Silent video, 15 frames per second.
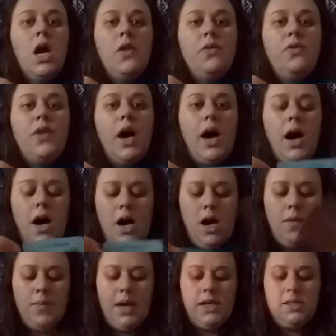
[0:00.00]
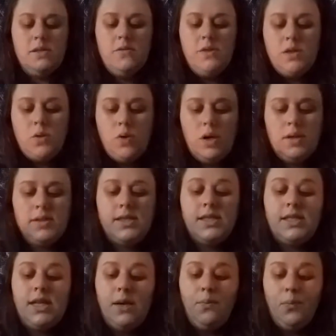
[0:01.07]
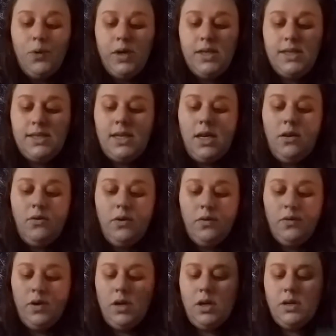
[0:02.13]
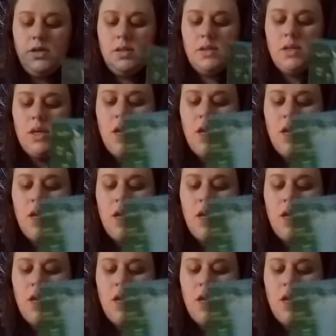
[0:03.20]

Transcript: The Ace of Swords, Temperance in reverse,